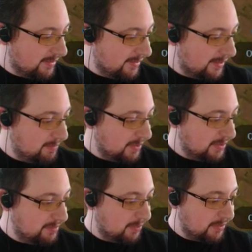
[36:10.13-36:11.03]
Let him
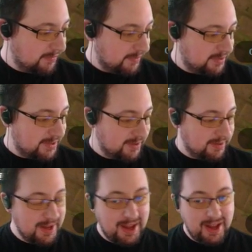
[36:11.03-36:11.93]
build the board for the turn.
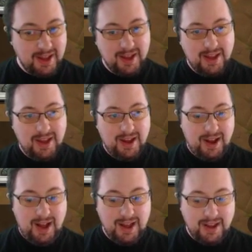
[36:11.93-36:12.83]
Yeah,
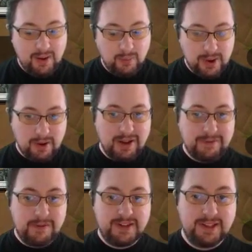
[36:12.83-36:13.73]
we were already at
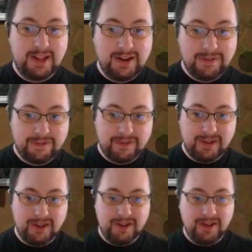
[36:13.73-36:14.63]
15
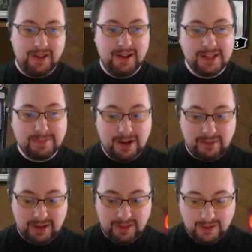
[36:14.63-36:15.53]
life, and I guess mono
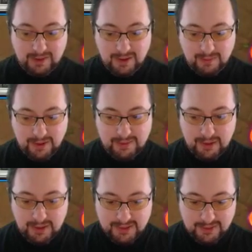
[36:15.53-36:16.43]
white, like, you can get run over
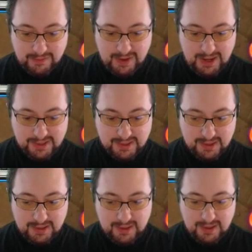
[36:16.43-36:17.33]
like so fast.
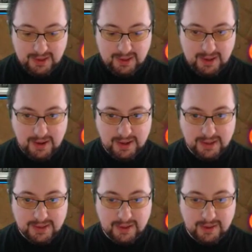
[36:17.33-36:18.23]
All
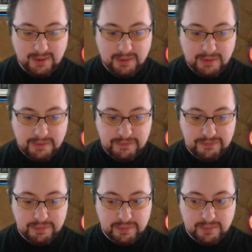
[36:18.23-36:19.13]
right, so,
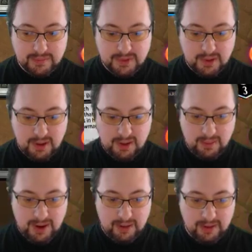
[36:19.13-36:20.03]

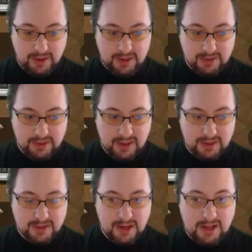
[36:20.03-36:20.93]
well,
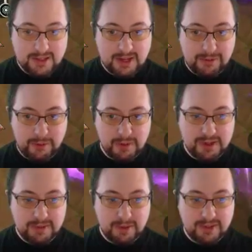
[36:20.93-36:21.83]
it's gonna force
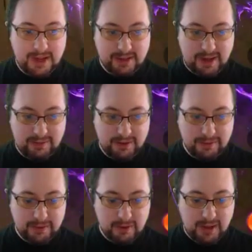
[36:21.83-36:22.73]
him to attack Davriel
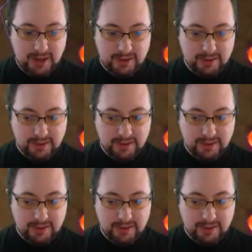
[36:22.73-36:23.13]
for a while.